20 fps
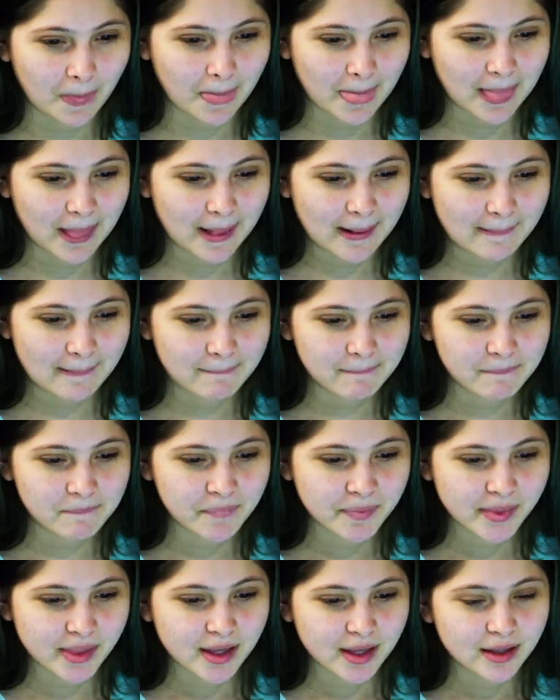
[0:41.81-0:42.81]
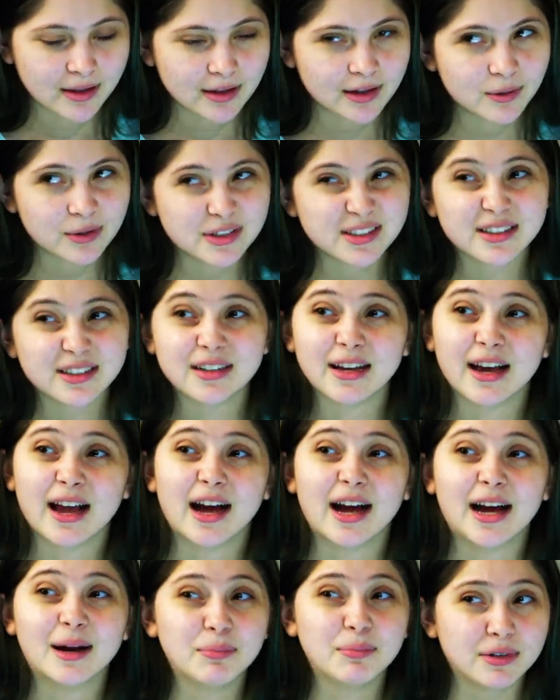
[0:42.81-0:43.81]
a shock to him too. What's gonna
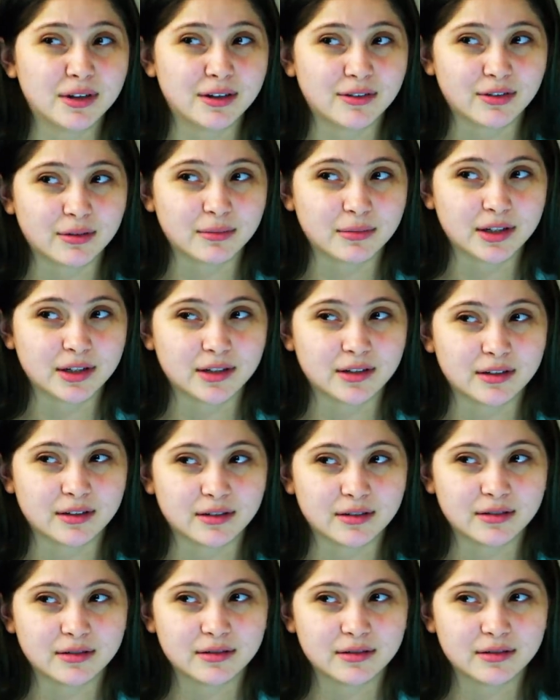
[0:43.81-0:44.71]
happen from here?